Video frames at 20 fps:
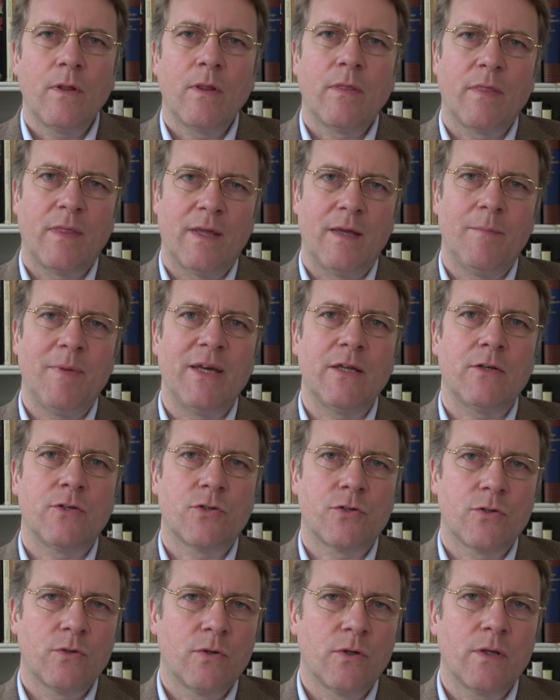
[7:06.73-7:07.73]
they made
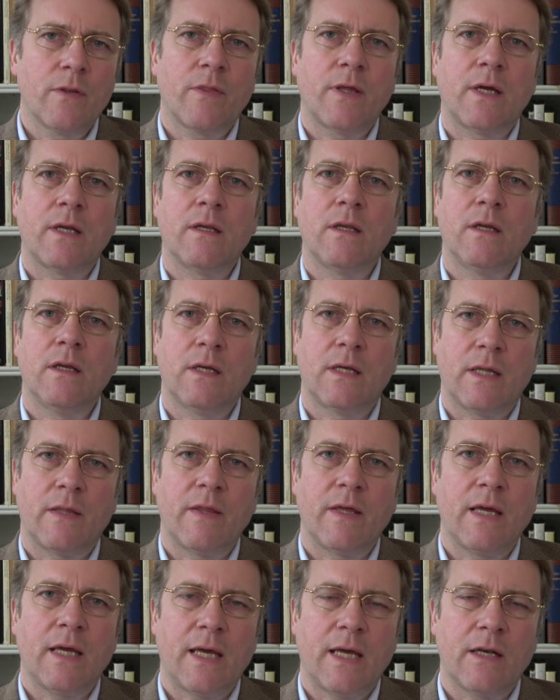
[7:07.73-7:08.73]
sure that
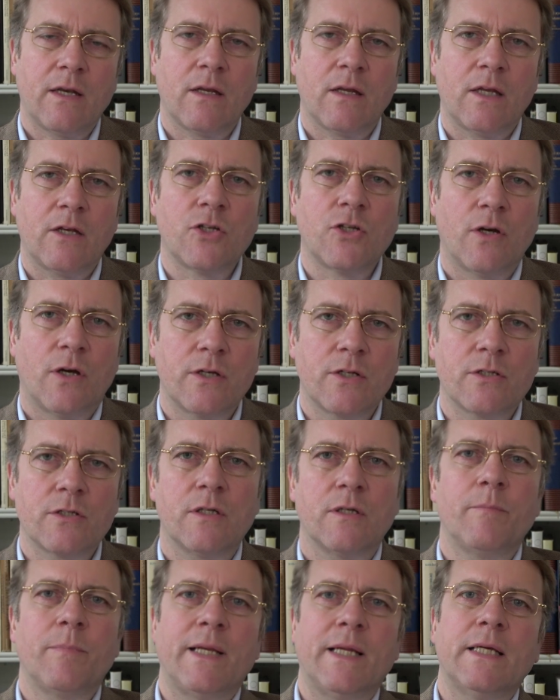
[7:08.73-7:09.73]
they had a judge
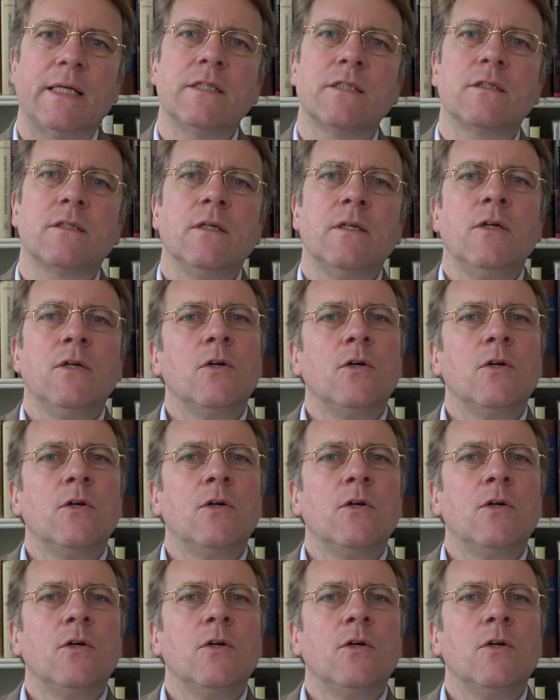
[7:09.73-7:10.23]
in place